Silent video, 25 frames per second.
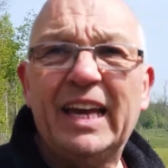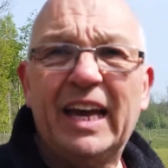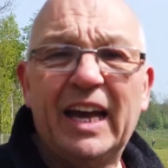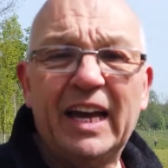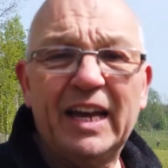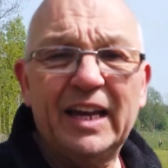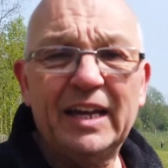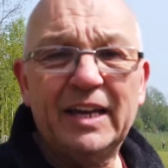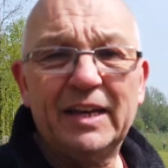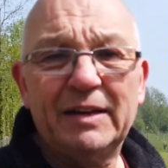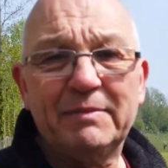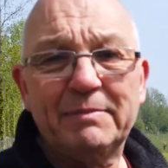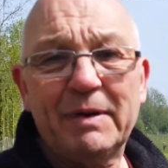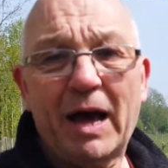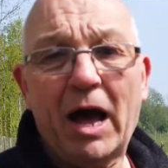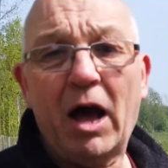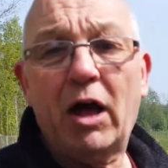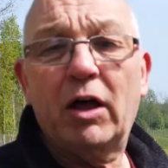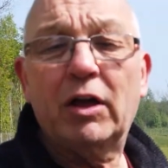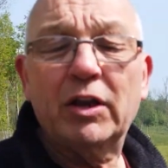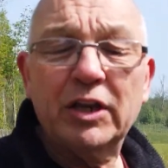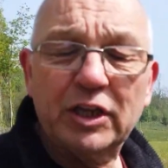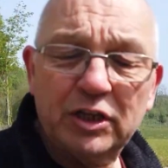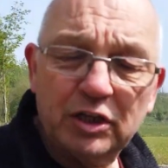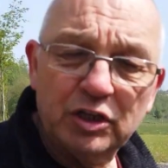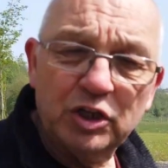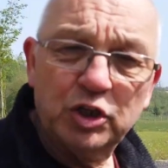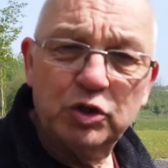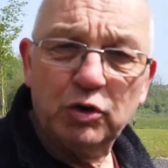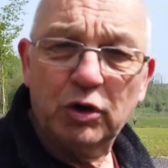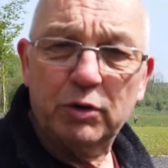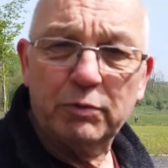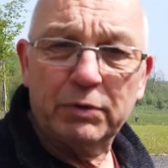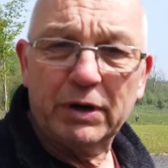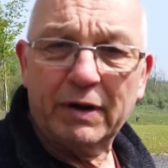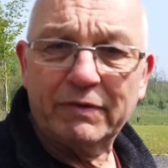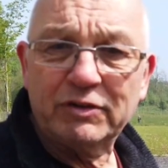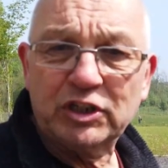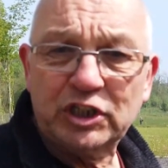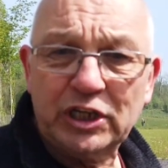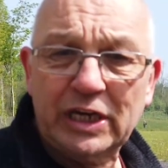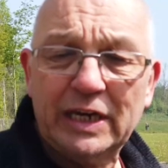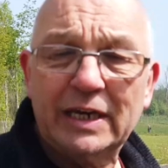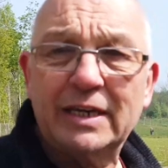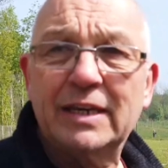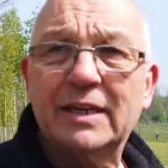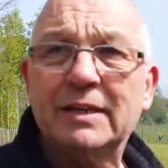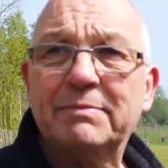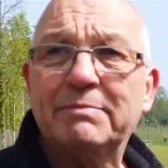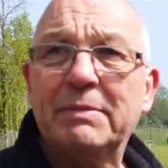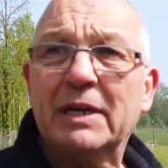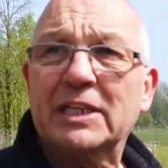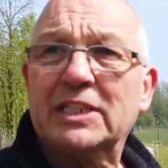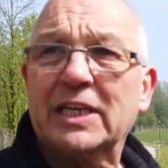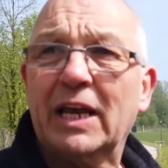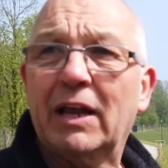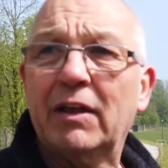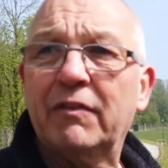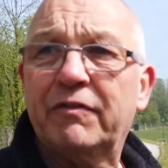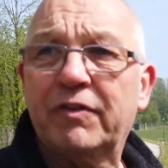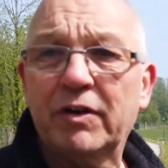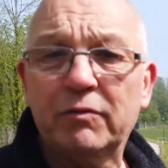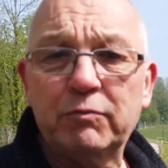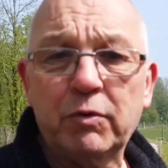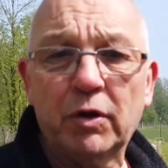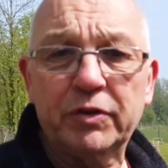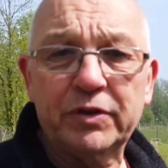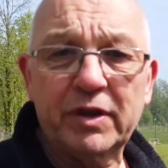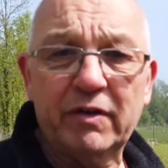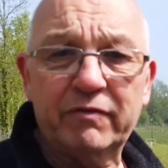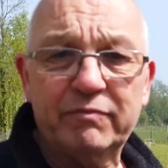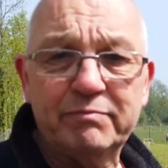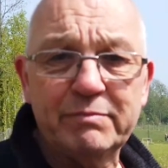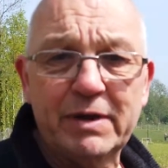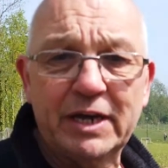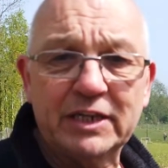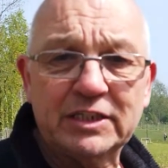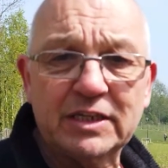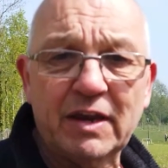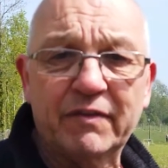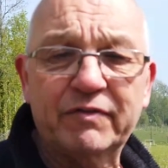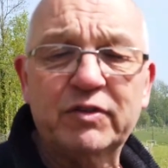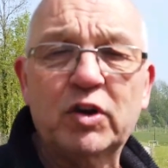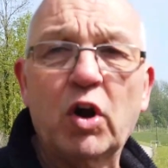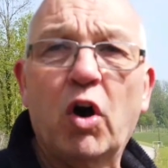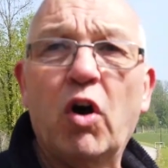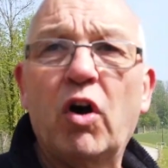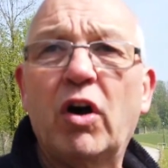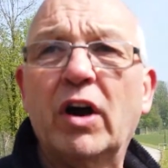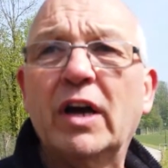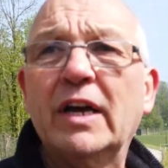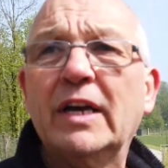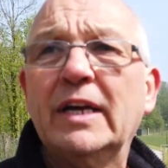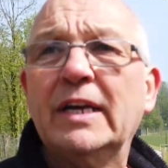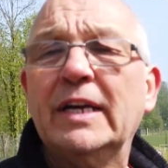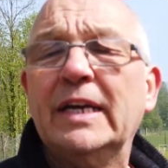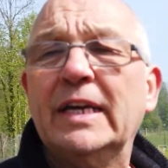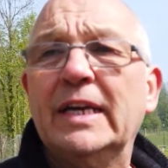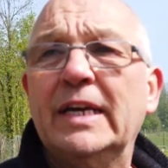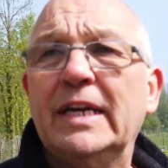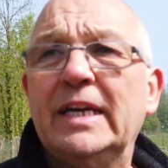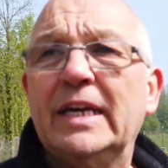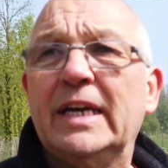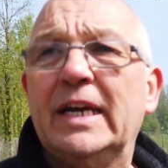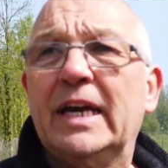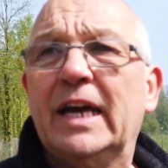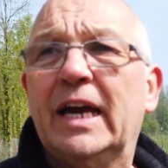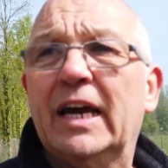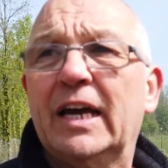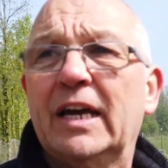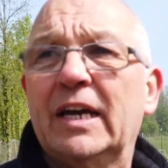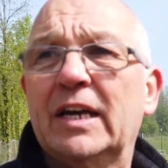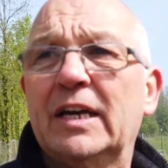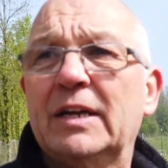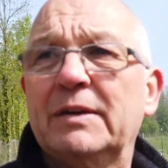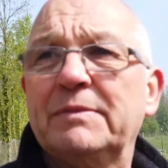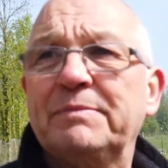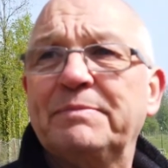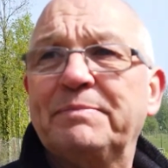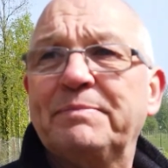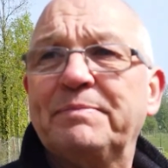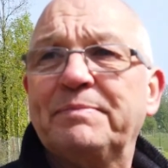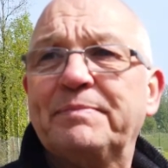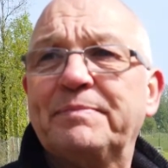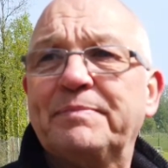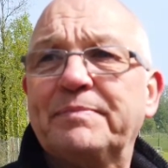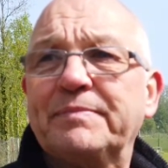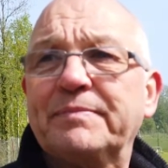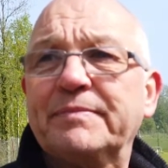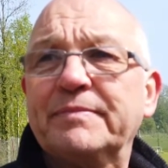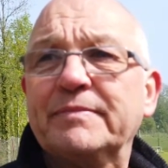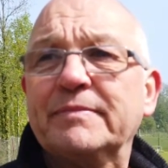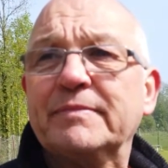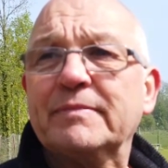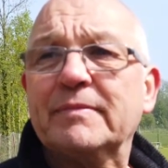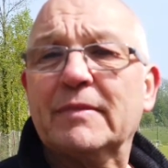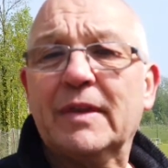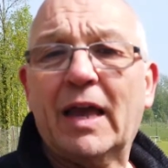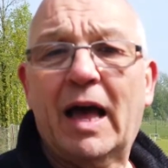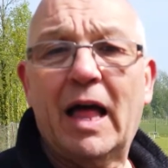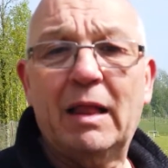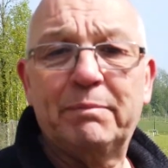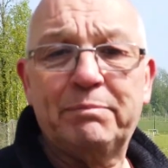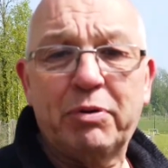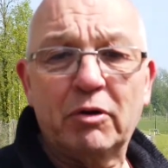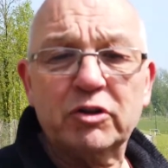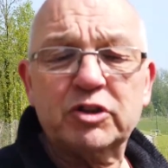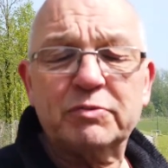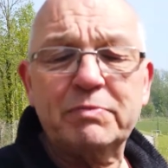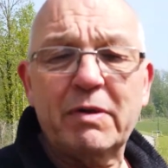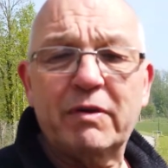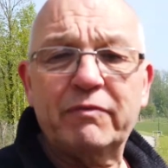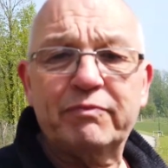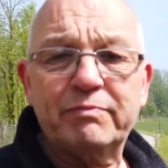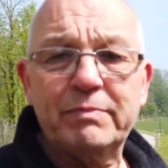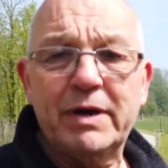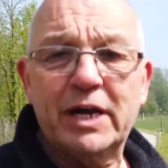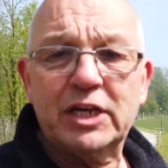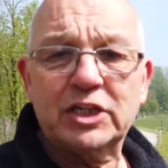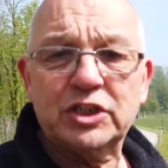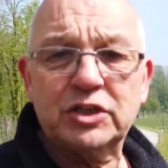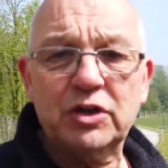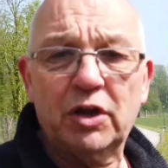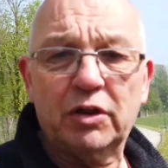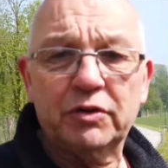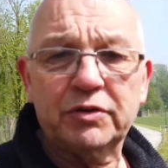Um, I can show you what I've seen myself and what the information I've got. Um, I'll put some information